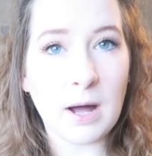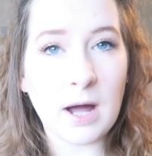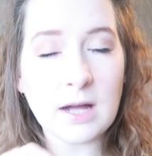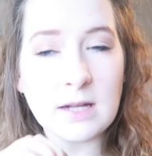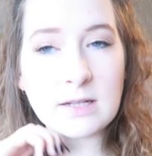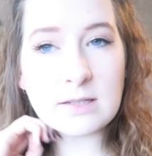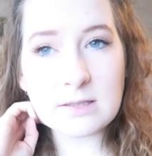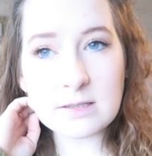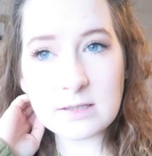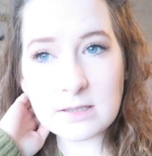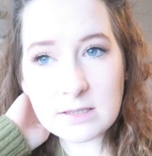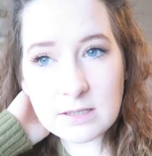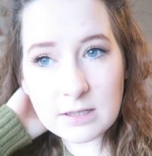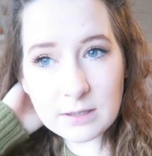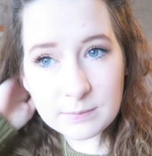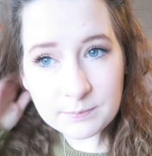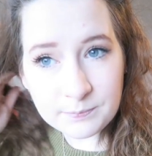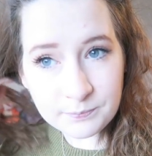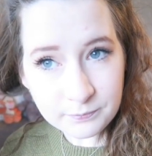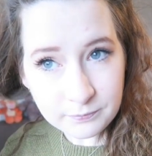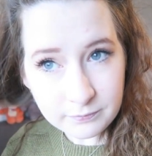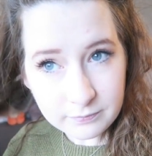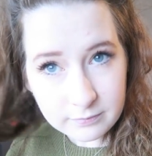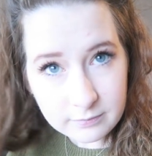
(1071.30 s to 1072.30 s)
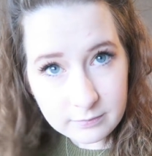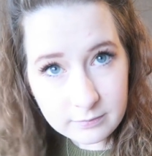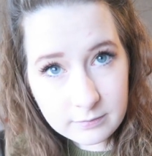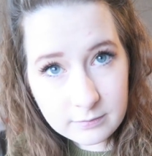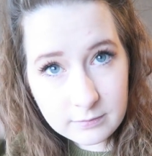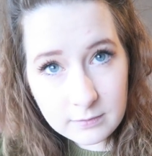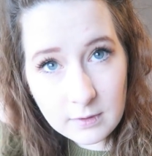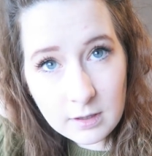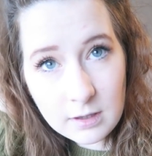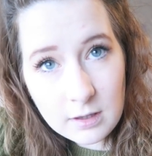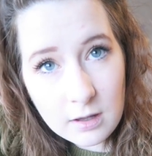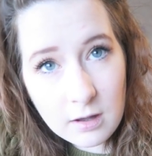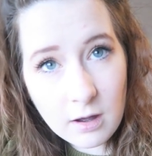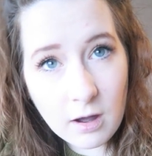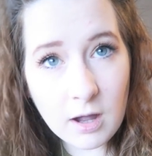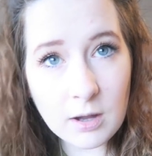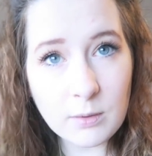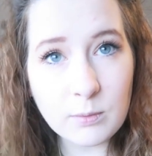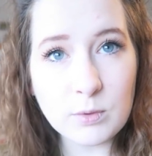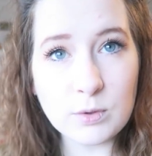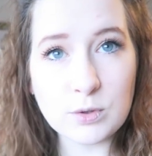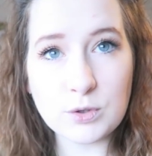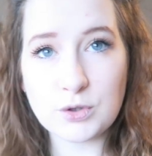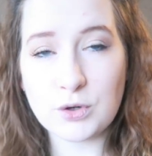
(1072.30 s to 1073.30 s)
but
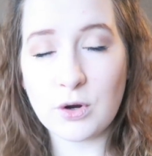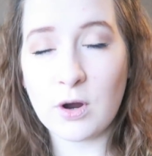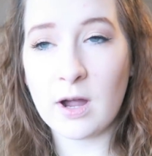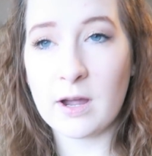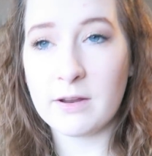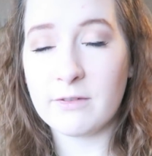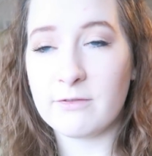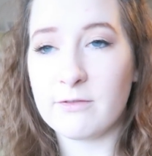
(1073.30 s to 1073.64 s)
I will try